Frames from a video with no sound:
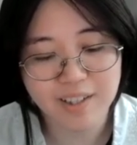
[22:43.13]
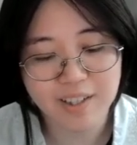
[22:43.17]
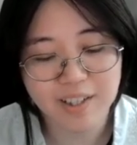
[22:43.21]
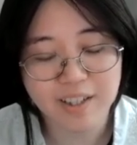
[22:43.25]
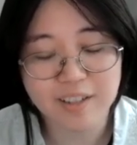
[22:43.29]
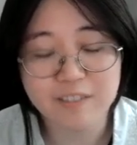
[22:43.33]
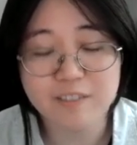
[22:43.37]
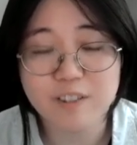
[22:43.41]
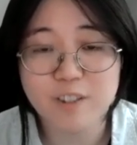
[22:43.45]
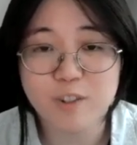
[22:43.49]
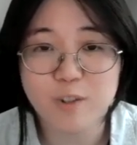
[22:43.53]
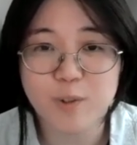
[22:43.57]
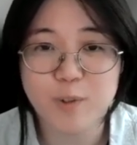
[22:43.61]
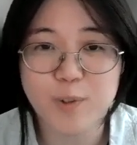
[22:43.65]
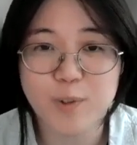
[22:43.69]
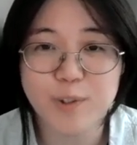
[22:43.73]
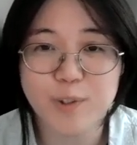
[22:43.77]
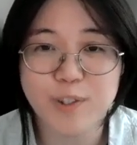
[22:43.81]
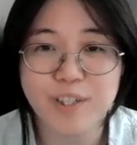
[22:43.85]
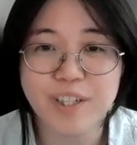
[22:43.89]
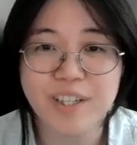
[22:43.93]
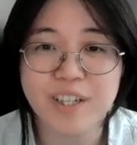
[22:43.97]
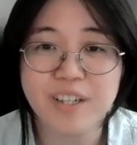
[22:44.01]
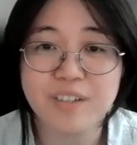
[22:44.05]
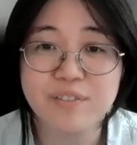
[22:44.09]
It's stored
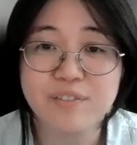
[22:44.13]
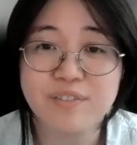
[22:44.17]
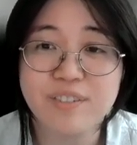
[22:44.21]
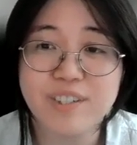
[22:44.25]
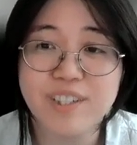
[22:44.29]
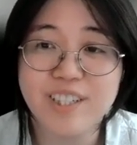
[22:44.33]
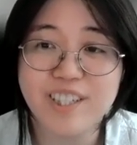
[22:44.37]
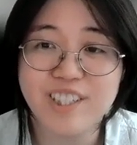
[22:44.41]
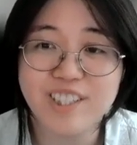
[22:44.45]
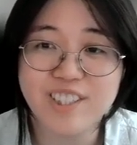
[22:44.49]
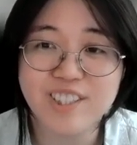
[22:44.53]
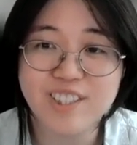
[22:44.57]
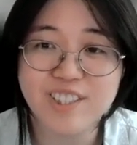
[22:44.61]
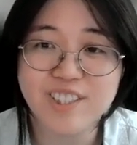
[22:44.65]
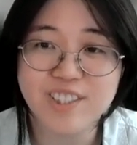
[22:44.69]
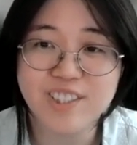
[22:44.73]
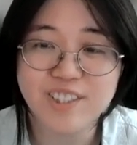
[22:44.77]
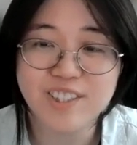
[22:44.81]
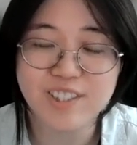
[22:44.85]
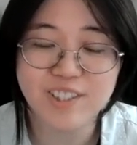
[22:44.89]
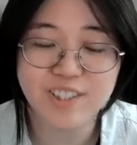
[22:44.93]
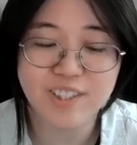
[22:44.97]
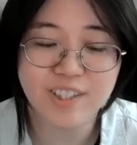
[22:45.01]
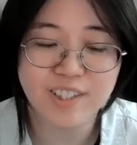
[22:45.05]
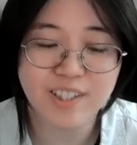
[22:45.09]
in a fridge,
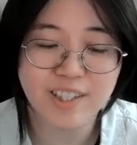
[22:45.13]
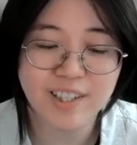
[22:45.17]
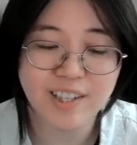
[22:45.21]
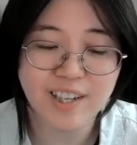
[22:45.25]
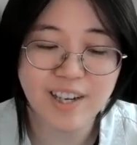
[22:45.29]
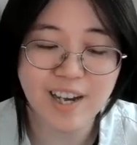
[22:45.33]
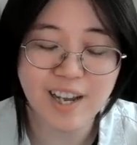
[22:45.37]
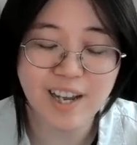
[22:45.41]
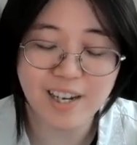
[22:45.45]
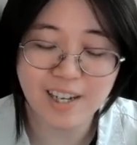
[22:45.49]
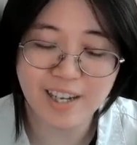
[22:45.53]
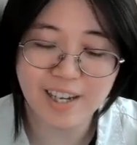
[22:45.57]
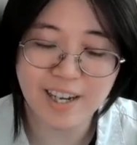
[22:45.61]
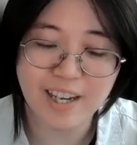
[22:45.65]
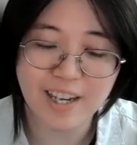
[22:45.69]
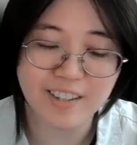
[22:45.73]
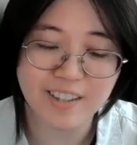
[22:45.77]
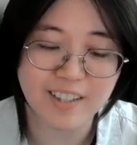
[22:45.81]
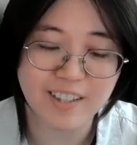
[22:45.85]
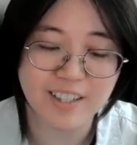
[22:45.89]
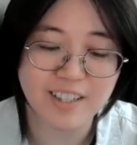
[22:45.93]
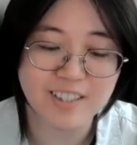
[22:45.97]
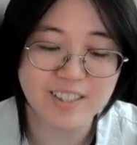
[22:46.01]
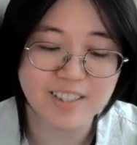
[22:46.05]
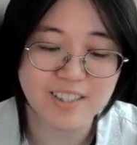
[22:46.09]

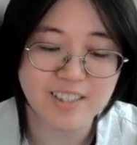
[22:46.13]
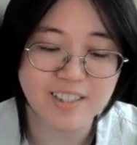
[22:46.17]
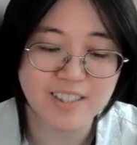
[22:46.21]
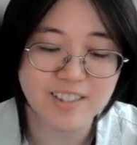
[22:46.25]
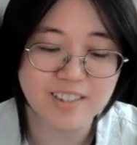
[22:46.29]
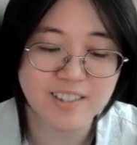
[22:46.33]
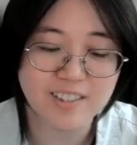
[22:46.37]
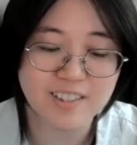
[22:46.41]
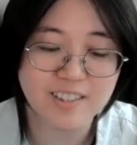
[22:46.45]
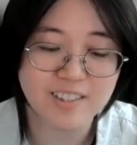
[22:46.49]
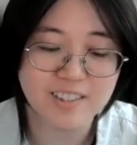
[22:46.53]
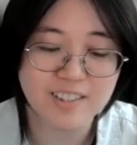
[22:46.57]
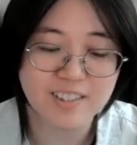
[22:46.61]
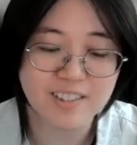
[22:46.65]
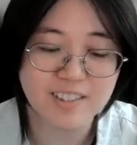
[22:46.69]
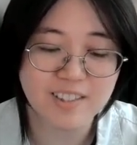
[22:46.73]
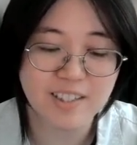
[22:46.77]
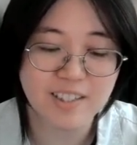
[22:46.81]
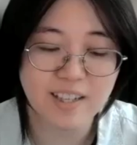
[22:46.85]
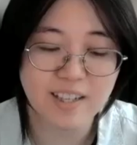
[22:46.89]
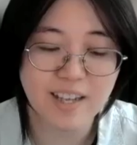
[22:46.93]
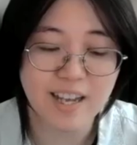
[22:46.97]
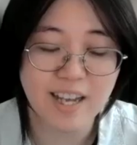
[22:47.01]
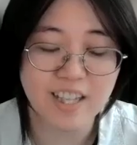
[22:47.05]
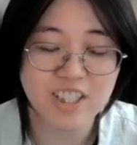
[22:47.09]
Alejandra says,
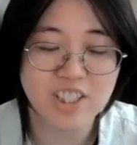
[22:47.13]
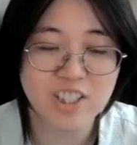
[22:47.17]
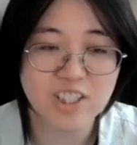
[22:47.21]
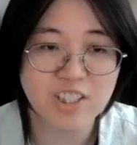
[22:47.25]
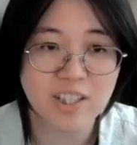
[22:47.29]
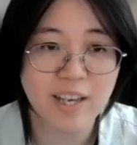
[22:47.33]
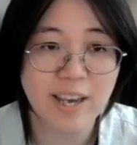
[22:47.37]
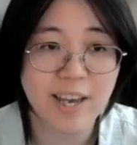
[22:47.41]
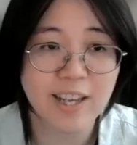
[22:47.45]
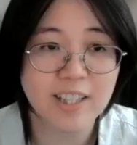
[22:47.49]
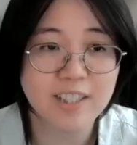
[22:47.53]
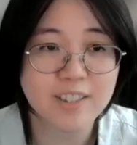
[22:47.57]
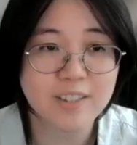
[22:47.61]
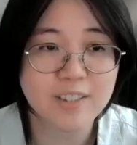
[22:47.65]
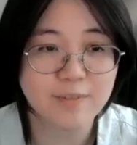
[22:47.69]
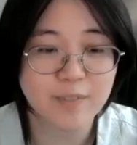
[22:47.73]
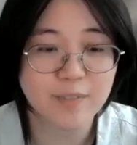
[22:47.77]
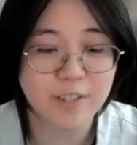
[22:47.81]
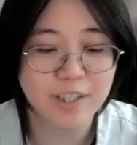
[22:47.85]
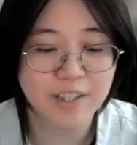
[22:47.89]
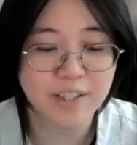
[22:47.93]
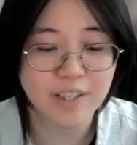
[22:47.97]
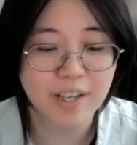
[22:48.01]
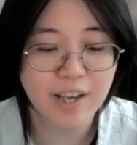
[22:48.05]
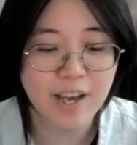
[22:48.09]
as she hands
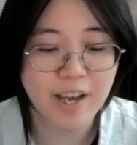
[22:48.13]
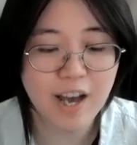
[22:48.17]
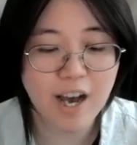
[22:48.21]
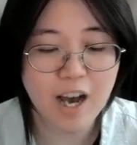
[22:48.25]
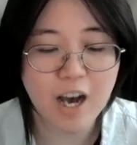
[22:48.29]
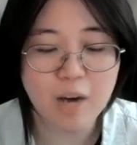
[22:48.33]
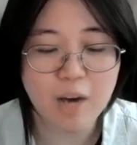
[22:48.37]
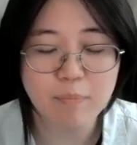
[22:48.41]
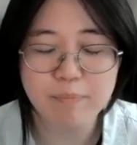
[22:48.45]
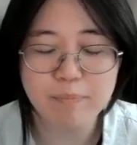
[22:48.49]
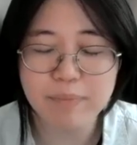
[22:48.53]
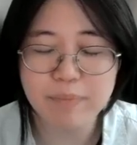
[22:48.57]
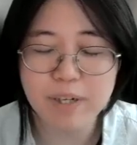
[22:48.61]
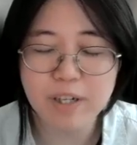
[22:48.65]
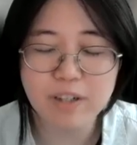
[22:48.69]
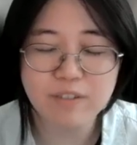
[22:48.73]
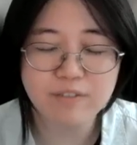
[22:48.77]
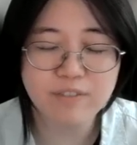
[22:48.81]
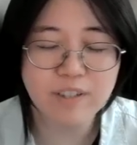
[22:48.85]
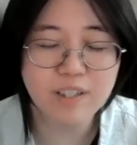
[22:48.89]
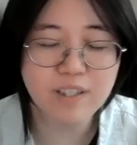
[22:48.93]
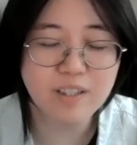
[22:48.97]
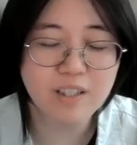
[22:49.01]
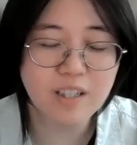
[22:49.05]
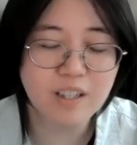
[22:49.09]
me a
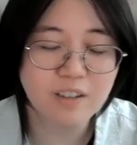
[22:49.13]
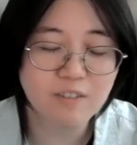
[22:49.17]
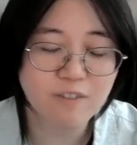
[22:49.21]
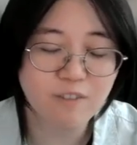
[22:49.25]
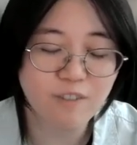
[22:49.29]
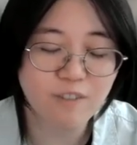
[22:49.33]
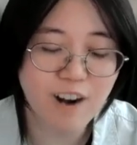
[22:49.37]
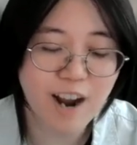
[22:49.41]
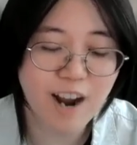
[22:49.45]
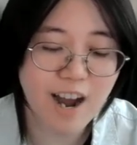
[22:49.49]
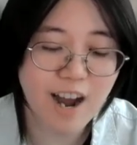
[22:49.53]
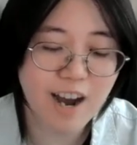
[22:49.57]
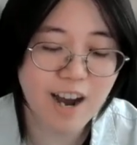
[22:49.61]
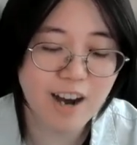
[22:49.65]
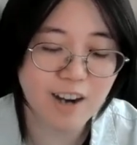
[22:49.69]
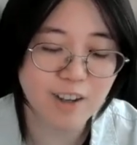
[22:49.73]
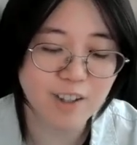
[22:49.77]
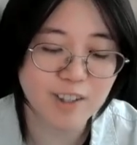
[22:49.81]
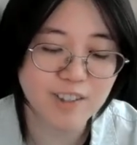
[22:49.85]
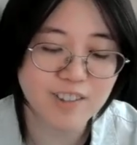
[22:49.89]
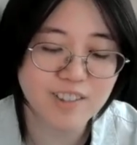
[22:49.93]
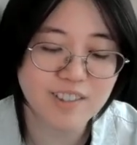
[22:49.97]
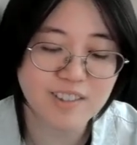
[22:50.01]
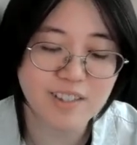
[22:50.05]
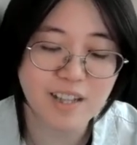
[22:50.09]
perfectly
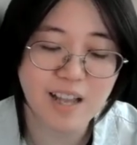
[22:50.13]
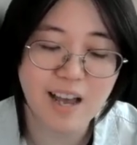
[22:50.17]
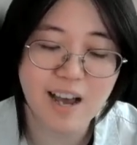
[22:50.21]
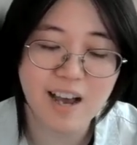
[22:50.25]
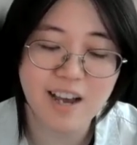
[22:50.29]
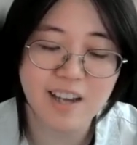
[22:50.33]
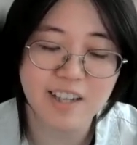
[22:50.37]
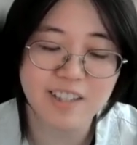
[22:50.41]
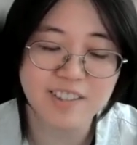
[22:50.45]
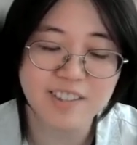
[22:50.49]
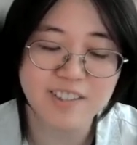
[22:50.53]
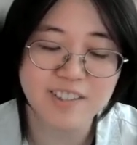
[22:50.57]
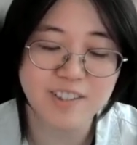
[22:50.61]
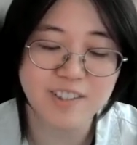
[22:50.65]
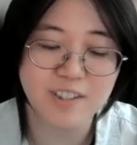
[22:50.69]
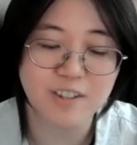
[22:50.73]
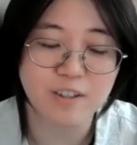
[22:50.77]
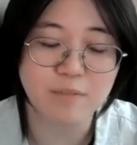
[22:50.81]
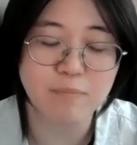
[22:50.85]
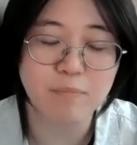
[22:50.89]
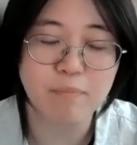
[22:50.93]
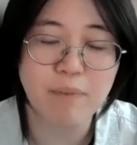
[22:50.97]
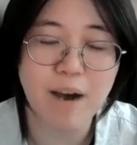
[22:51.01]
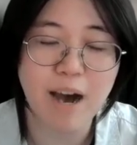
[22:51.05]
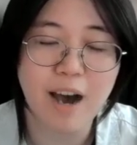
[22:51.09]
round slice
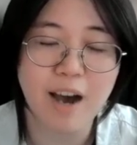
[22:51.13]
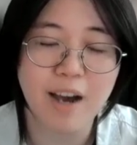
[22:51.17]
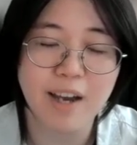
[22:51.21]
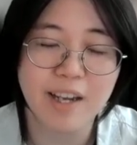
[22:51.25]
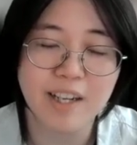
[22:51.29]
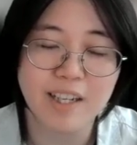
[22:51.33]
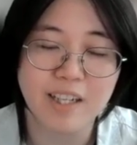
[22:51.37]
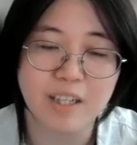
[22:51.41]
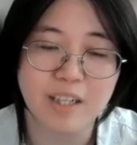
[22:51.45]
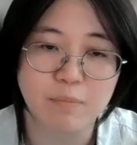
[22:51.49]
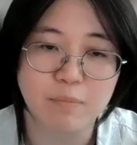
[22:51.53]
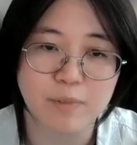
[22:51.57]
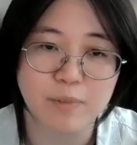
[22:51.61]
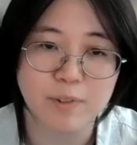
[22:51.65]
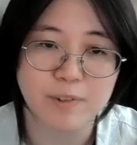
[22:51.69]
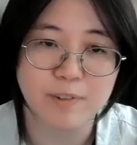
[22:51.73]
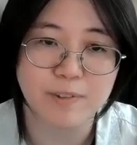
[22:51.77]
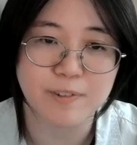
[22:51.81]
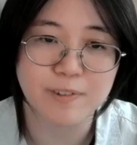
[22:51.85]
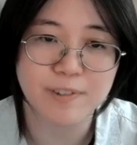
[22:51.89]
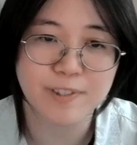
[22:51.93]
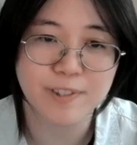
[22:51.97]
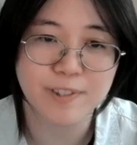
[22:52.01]
of pineapple,